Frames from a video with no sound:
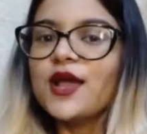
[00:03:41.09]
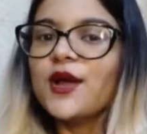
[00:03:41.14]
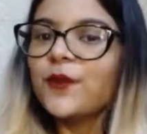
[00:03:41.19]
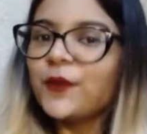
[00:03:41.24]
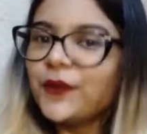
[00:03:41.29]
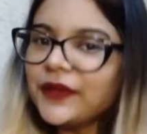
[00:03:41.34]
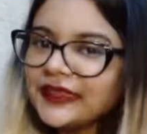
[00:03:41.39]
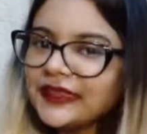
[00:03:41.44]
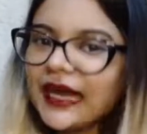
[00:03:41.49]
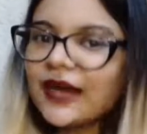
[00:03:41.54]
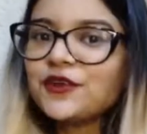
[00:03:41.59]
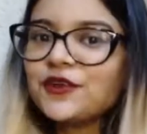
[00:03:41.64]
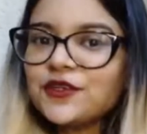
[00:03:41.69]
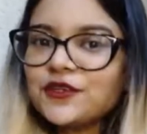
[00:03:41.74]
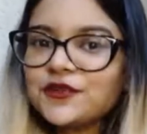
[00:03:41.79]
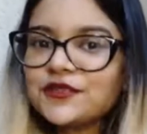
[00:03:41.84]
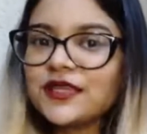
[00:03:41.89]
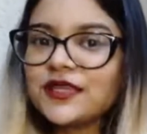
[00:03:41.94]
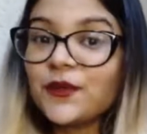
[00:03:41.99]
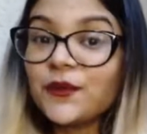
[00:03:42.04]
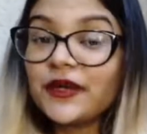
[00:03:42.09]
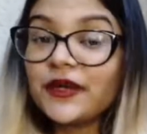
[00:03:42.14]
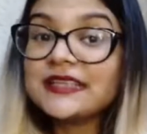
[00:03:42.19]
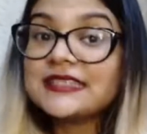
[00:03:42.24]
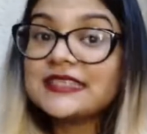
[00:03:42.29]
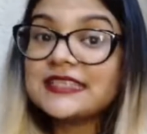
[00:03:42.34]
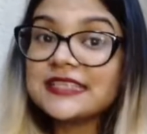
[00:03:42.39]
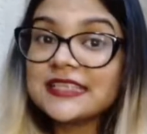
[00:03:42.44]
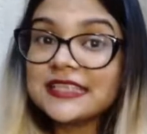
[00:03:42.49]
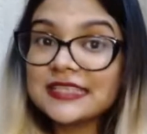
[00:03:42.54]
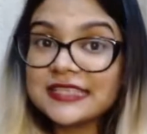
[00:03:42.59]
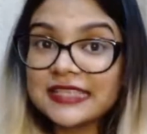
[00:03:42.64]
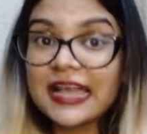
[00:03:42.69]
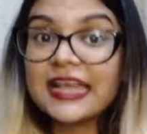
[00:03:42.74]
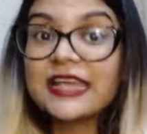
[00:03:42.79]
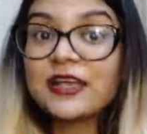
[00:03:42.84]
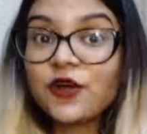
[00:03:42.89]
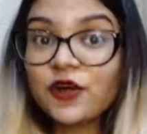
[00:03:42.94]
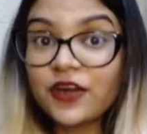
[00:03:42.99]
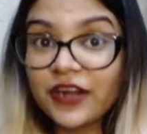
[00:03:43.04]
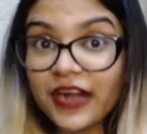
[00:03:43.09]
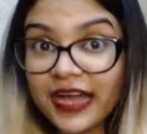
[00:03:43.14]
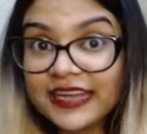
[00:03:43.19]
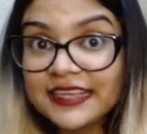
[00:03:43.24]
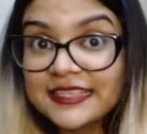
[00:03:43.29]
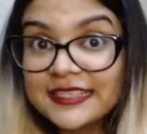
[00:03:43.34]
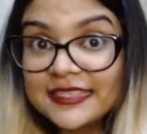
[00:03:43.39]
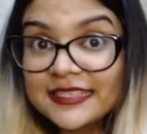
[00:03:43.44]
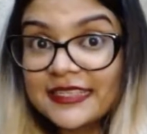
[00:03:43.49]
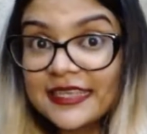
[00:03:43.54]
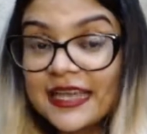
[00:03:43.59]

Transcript: without using words such as like or as,